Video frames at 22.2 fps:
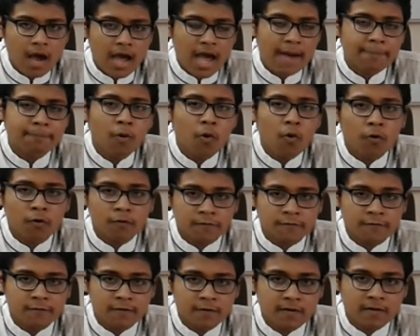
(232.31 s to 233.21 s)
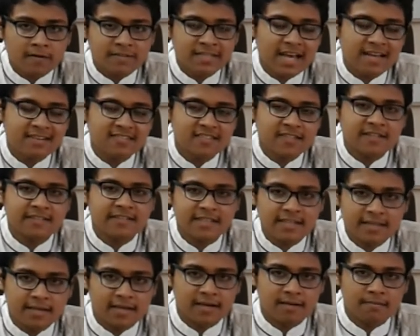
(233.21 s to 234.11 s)
Above the
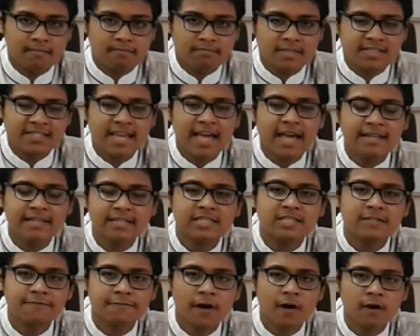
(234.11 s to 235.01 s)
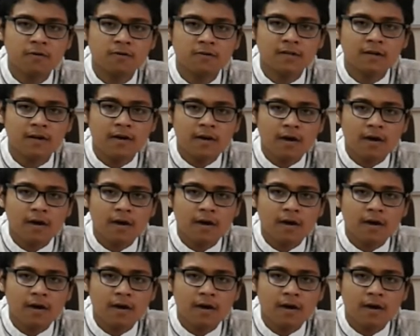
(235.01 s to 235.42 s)
Antarctica, the scientists found